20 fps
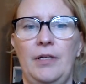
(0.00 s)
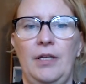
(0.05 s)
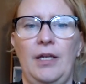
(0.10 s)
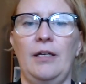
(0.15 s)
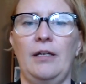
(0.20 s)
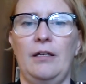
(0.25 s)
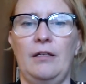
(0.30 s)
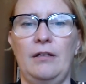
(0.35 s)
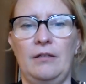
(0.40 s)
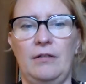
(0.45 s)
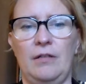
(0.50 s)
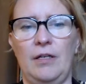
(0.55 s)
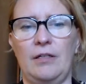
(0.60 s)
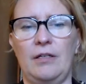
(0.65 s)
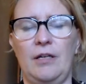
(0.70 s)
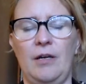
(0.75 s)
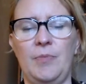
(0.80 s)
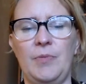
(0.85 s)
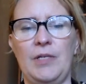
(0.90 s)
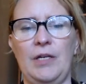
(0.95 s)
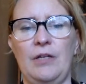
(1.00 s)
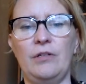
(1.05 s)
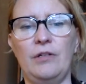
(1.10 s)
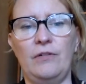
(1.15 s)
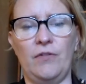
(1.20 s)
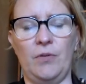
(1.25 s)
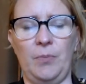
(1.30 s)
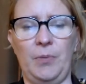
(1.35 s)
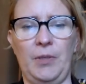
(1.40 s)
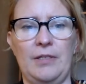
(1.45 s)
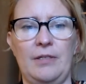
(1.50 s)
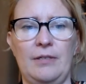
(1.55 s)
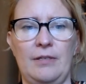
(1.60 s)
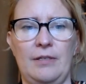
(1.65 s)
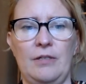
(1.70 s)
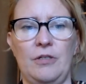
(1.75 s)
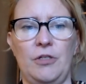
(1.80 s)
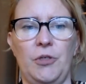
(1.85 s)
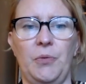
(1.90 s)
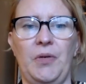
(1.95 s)
Like, it comes out different
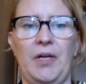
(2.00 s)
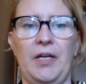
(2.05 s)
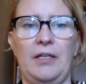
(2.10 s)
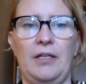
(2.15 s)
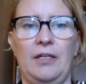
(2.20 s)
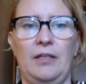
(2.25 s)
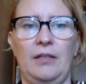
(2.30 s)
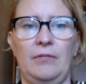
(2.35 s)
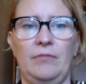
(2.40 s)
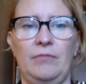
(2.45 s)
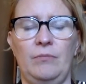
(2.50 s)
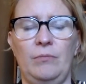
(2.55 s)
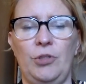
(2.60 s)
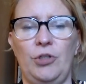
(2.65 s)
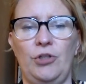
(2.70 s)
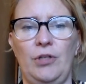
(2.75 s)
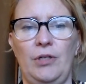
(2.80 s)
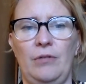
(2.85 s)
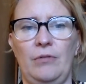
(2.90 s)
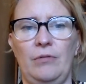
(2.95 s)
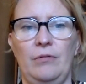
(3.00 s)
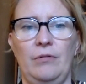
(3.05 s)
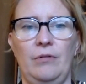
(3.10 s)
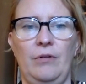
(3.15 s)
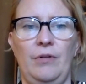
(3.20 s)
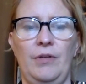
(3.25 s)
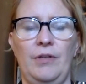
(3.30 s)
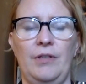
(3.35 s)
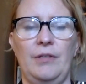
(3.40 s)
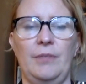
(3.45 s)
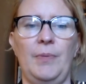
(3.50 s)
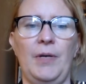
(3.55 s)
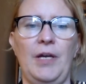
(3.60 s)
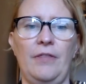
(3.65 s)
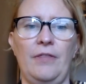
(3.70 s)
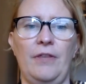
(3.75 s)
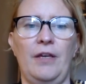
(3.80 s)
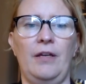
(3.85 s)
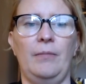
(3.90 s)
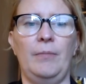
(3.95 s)
places in your writing, which I don't know if that's a
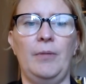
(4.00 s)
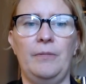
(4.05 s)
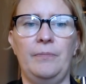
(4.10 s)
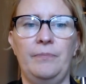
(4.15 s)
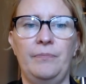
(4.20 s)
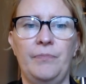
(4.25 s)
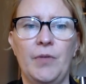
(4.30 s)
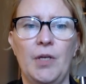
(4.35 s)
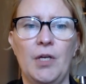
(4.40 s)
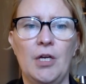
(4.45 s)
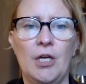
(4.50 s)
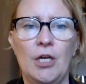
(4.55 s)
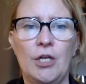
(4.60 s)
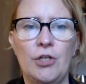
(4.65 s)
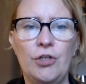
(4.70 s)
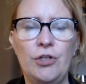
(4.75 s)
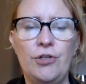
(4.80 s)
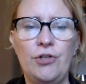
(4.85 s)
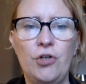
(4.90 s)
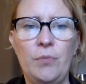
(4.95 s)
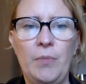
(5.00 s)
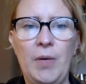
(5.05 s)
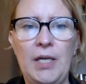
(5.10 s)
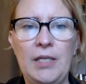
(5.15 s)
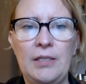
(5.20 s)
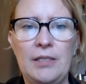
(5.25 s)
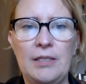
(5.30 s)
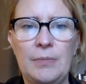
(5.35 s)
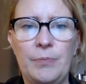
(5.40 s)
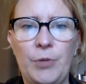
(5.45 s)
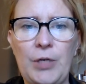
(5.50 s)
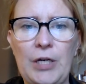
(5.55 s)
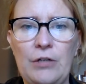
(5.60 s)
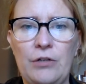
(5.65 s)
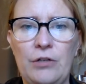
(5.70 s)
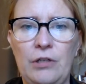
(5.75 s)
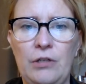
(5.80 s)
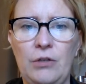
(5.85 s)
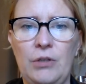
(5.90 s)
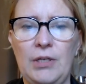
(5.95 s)
bad thing, but Just 2 months prior
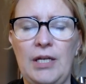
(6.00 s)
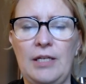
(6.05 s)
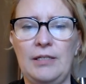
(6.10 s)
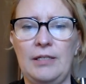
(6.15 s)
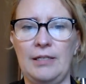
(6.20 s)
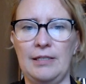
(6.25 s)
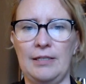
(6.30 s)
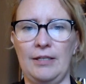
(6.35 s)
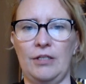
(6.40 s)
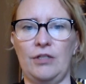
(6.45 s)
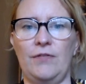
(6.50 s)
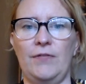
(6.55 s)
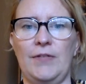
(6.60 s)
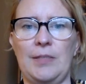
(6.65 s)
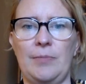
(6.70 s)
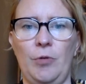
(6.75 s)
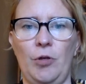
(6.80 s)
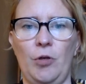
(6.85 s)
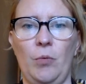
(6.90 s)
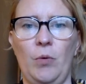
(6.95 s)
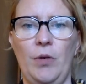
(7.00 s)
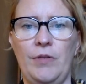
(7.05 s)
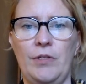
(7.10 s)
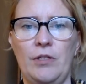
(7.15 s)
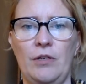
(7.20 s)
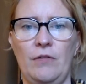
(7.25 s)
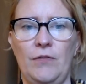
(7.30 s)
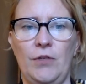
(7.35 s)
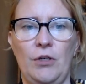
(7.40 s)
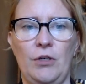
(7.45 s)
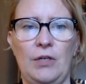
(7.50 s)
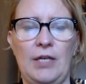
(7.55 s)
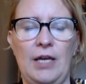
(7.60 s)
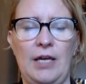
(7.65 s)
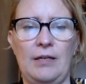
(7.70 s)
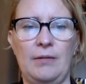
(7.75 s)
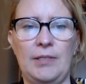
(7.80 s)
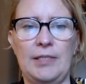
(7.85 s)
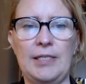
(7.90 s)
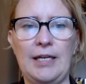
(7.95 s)
to the United States launch of Explorer 1, the Soviet Union
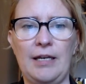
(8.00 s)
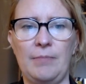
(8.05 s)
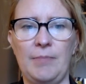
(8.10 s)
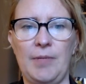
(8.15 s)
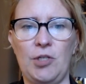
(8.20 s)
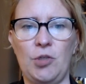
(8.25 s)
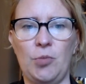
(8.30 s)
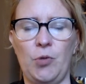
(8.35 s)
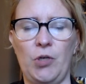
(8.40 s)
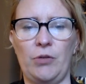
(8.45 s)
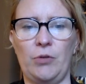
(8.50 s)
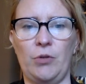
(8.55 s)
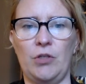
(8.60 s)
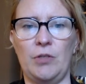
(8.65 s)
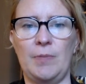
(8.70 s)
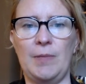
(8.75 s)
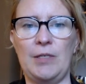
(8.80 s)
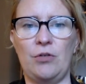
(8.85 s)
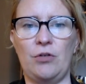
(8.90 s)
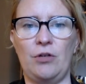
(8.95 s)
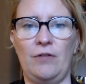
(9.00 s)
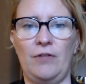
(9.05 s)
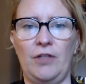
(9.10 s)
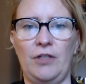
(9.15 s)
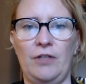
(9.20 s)
had a second major breakthrough in space travel.